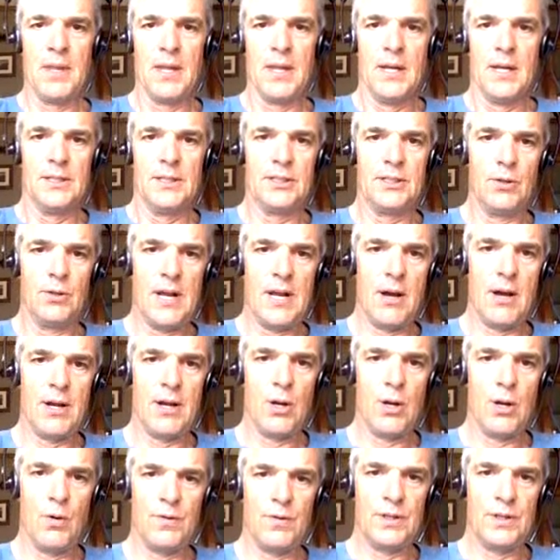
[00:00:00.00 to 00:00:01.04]
So now I go
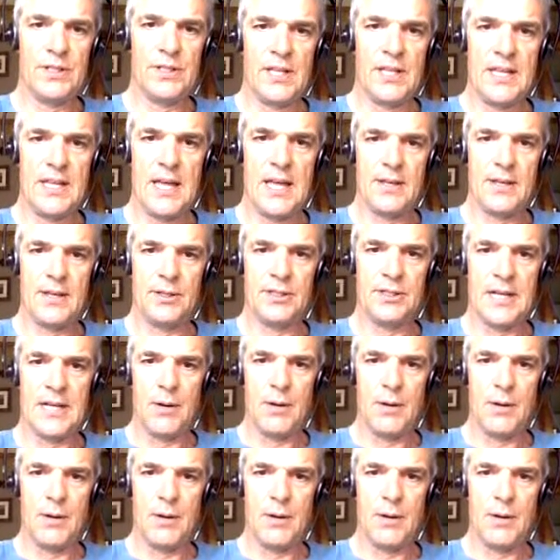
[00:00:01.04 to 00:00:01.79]
over to the other side.